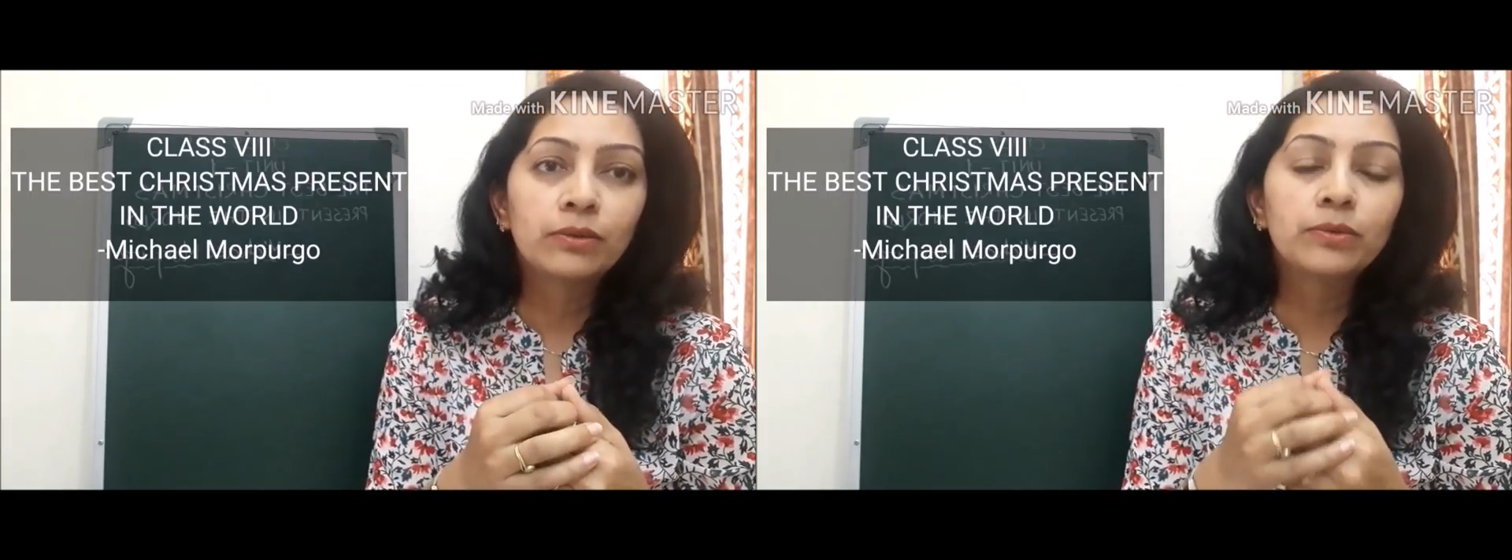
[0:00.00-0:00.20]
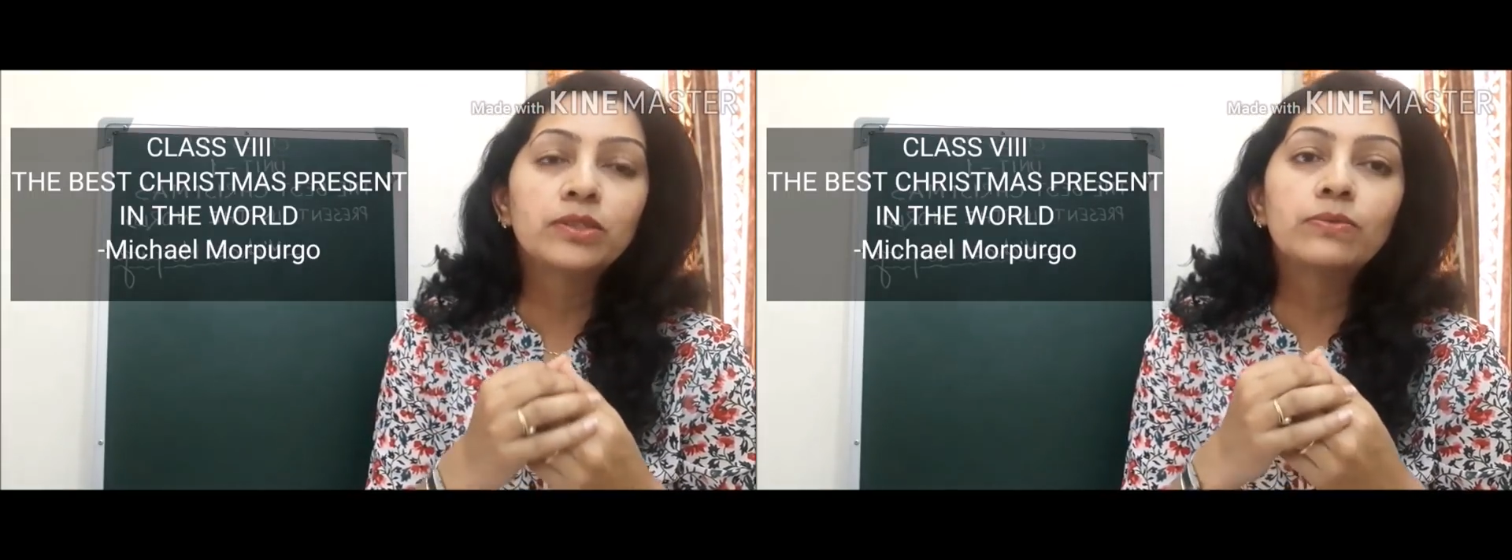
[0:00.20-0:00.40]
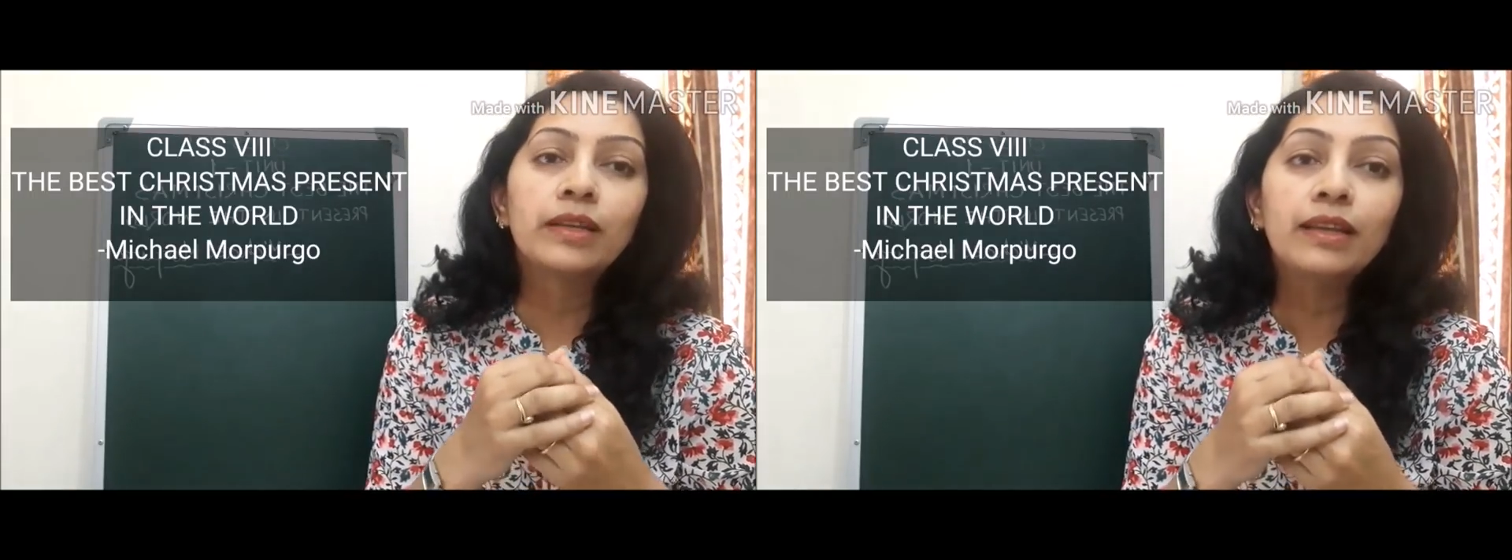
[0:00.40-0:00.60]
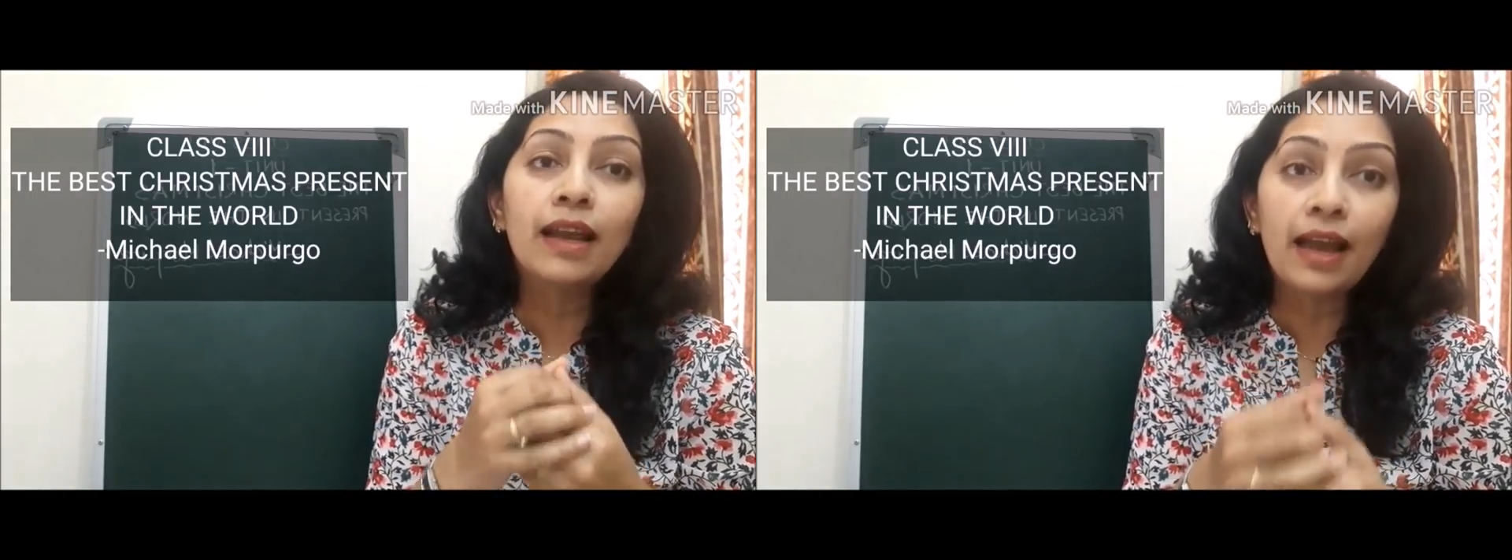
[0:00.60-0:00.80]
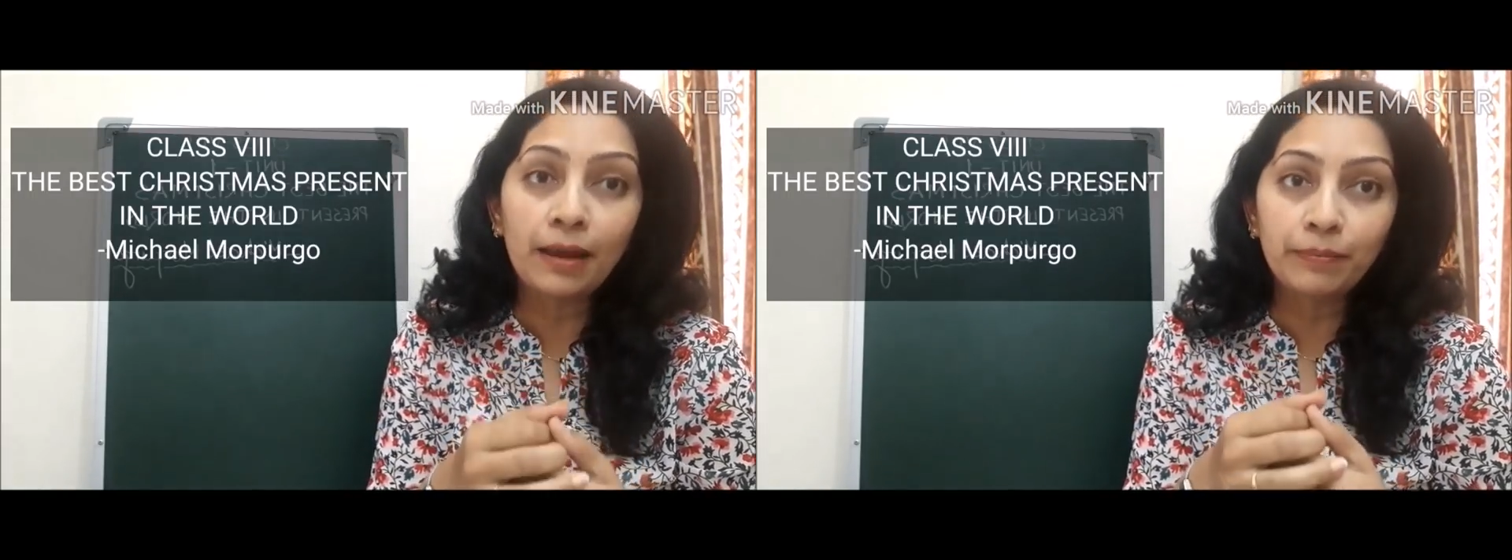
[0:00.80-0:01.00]
was very
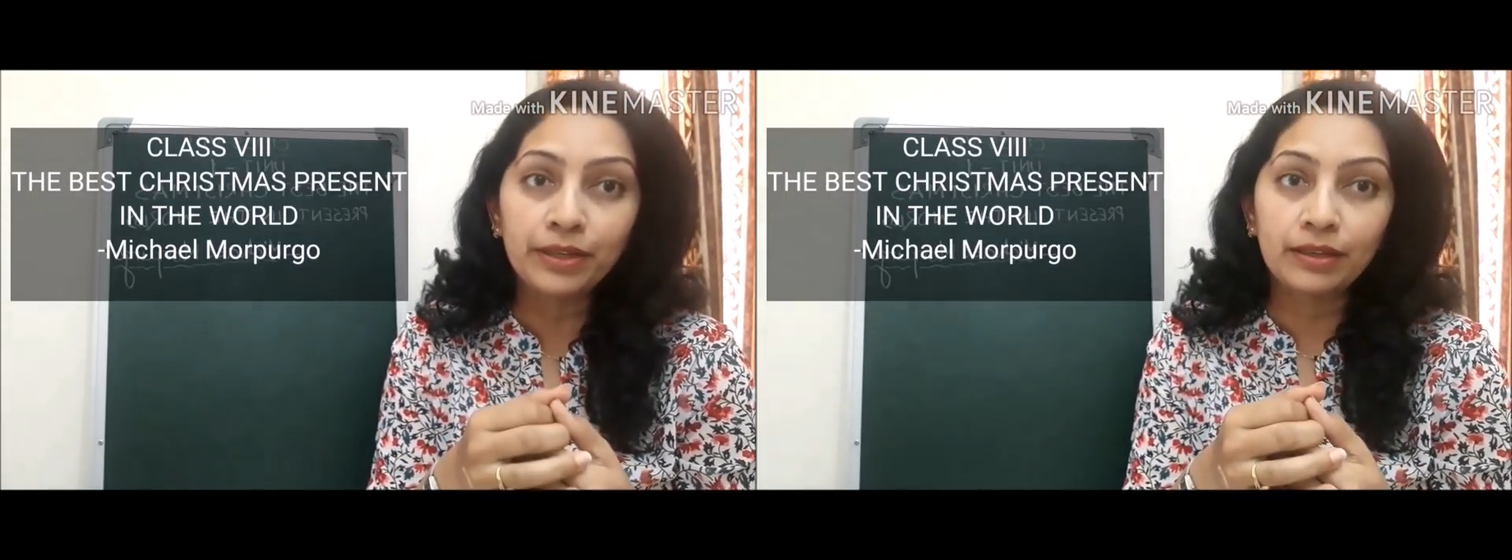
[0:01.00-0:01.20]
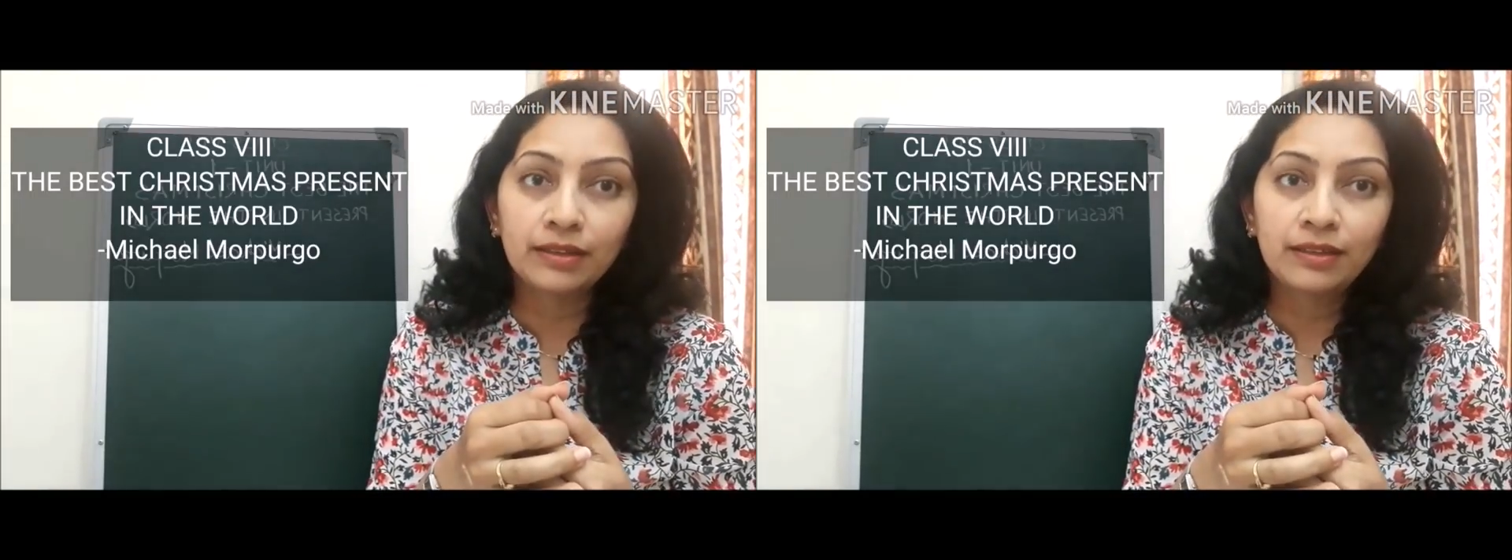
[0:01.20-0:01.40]
happy,